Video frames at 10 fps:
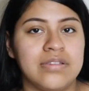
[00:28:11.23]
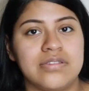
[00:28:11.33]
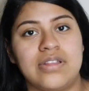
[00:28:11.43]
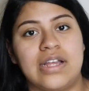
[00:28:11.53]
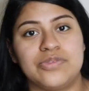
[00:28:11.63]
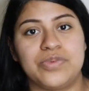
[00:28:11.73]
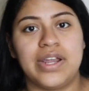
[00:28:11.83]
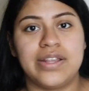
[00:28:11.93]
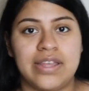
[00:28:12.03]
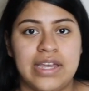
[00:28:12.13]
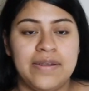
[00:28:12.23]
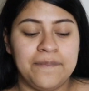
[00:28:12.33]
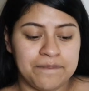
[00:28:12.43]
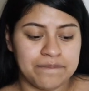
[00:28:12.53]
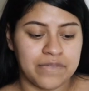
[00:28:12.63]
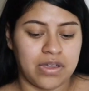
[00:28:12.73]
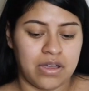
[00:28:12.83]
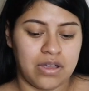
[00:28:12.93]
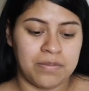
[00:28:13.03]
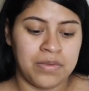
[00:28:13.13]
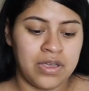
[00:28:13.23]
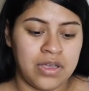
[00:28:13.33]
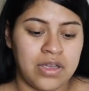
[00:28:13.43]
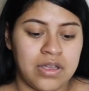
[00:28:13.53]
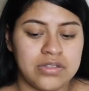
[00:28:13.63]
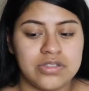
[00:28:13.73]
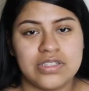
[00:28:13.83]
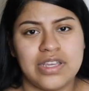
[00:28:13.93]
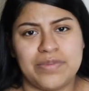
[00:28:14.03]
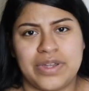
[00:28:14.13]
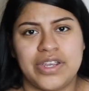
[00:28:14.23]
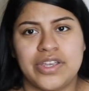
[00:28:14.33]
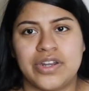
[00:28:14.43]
So that's what I did. To save money,